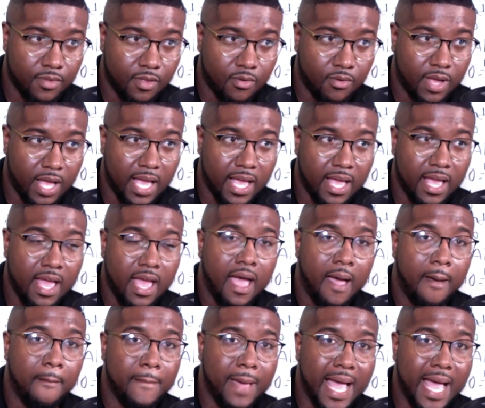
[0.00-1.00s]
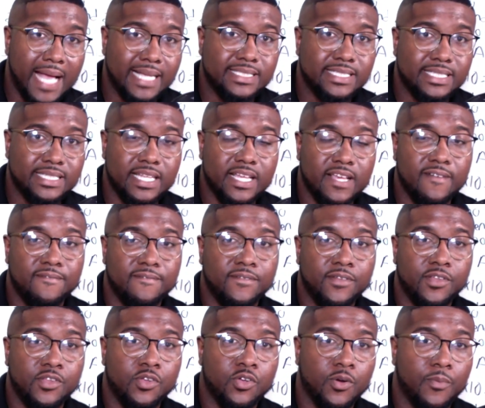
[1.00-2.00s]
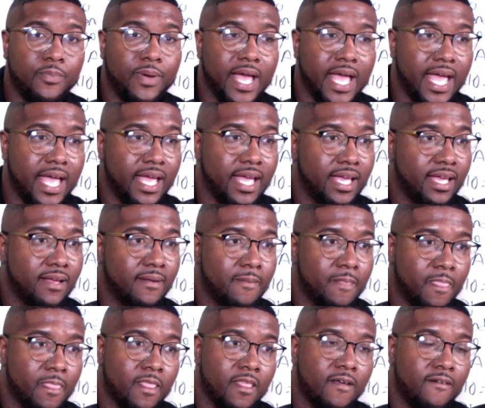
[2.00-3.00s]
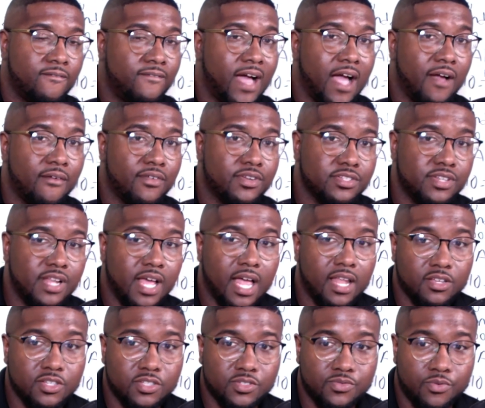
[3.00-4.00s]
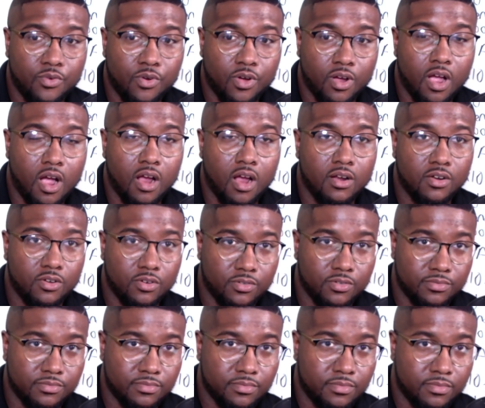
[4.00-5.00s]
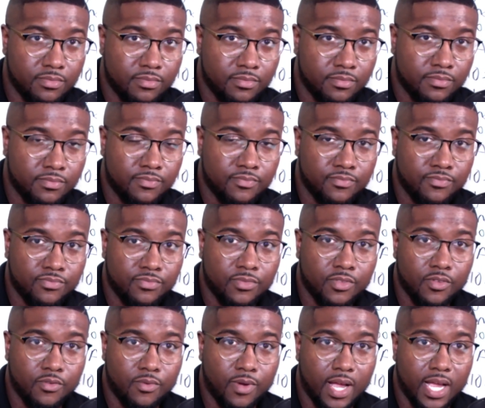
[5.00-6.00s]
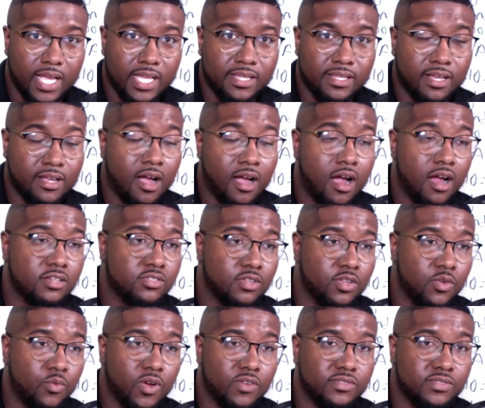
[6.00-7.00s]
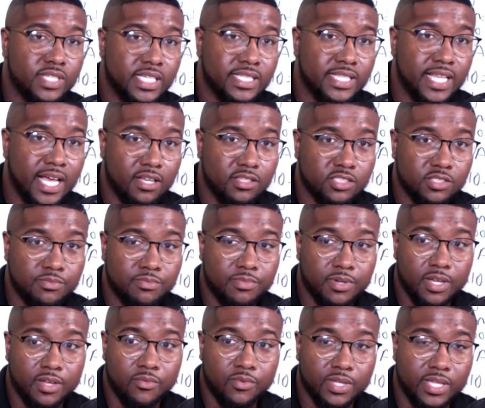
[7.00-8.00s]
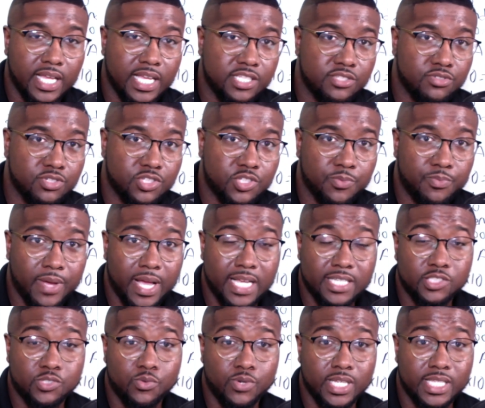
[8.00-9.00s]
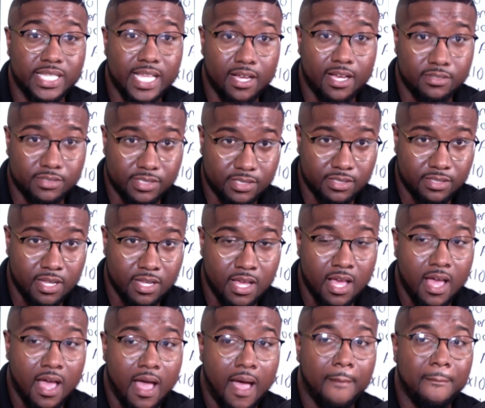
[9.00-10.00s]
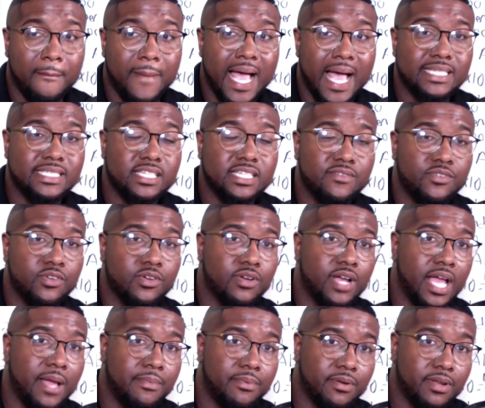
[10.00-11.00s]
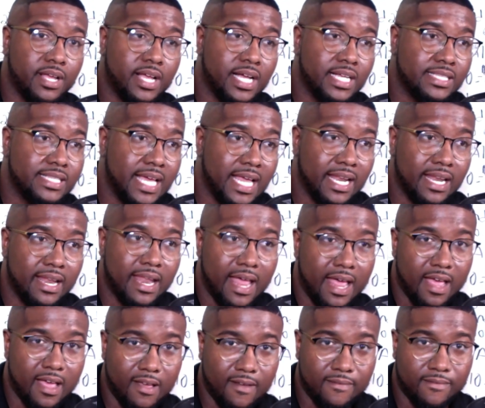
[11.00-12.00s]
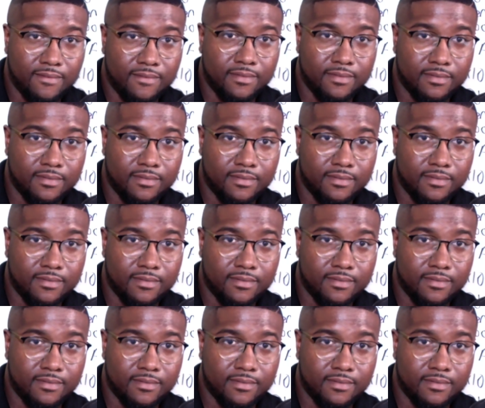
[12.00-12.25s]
Okay? Imagine if you're paying $500 for a car note. Right? The car is only worth $10,000, but with interest, you're paying $20,000. Imagine if you're able to cut that in half.